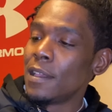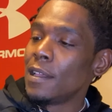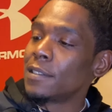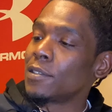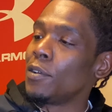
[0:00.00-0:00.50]

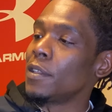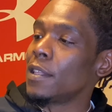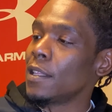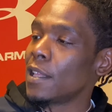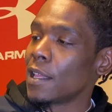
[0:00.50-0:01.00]
It's the only
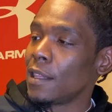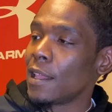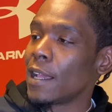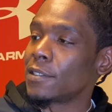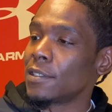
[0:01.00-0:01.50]
thing that
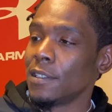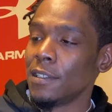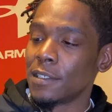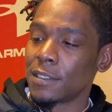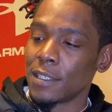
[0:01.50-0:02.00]
actually
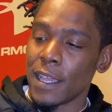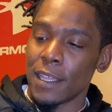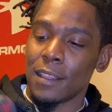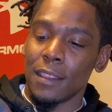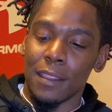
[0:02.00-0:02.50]
looks like
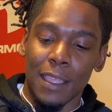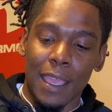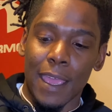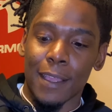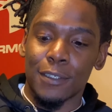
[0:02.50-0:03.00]
the
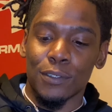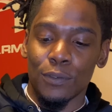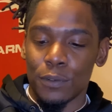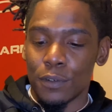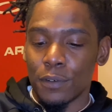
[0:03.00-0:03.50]

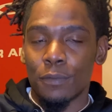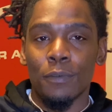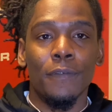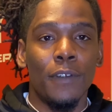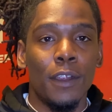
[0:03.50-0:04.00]
actual
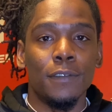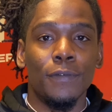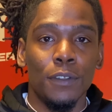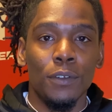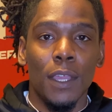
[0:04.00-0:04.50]
reverse
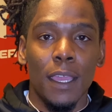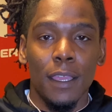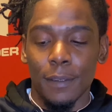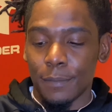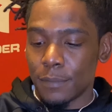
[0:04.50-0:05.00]
flu game
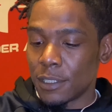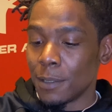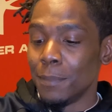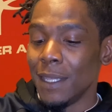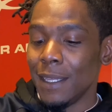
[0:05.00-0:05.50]
to
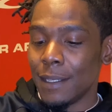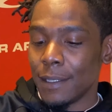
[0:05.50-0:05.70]
me